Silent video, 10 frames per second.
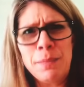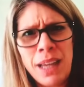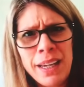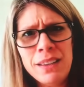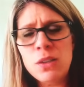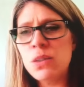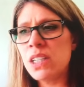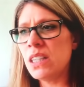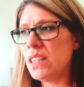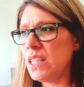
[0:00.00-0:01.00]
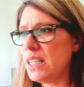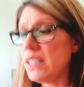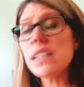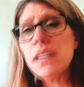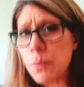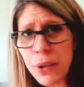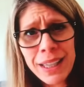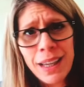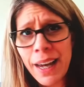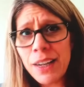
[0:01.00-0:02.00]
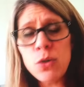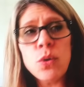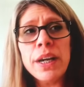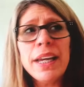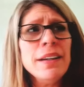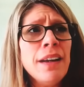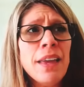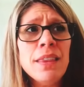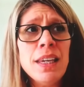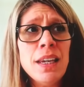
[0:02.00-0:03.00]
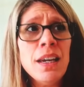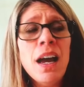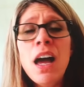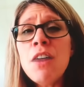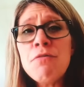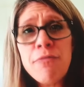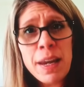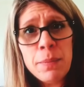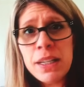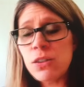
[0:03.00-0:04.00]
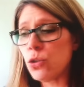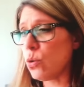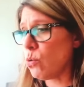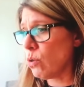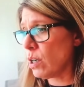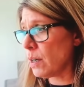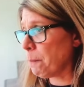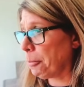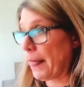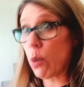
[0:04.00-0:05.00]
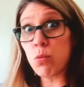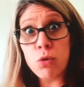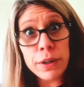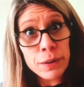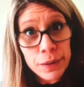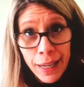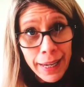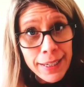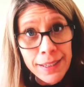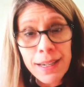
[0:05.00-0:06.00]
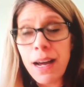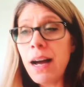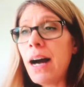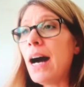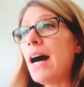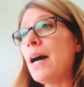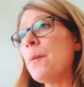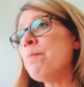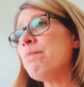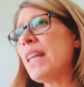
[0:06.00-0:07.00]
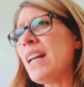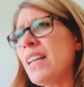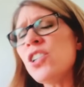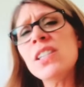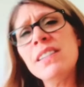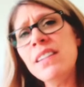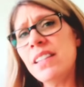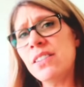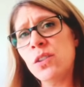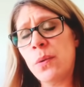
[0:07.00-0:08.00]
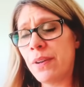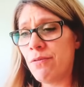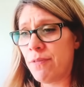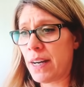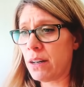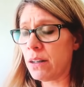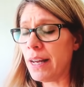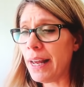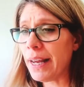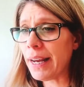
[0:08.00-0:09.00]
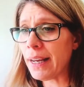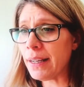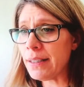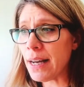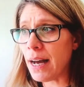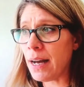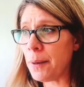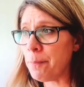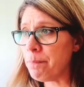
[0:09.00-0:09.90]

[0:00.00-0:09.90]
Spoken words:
limelight, those in the celebrity light, or in the famous or royal light. And I just think that's so unfair. And